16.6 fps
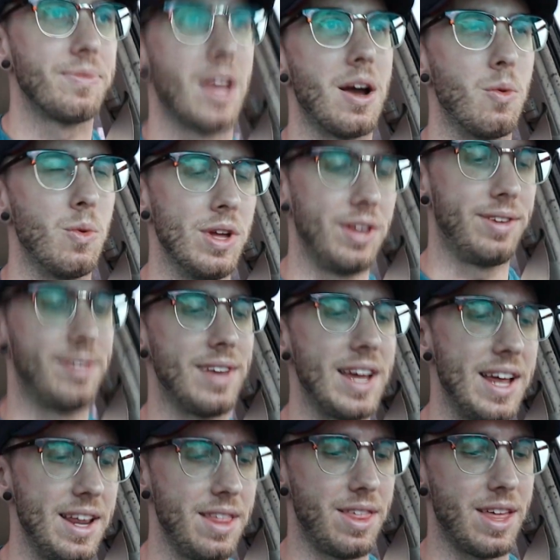I will
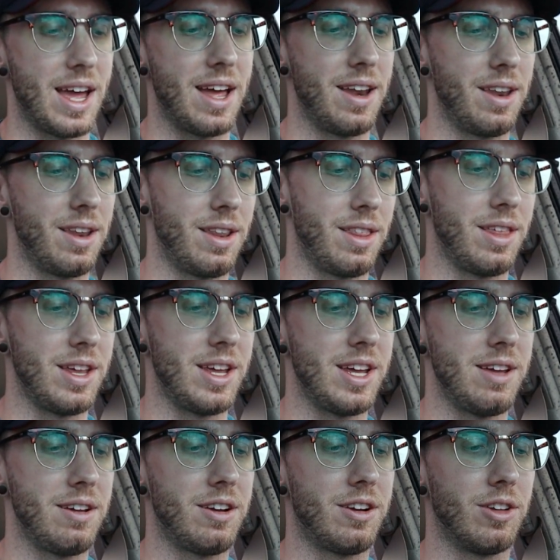say that
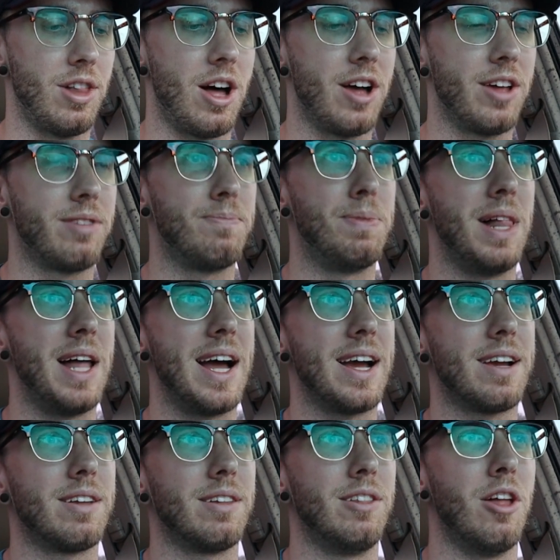the gloss
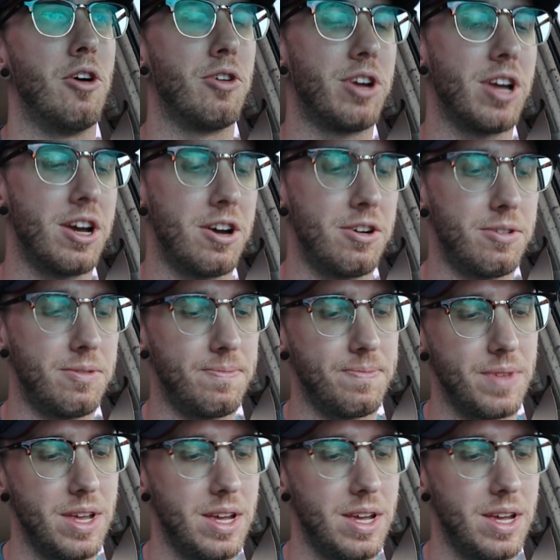black logo,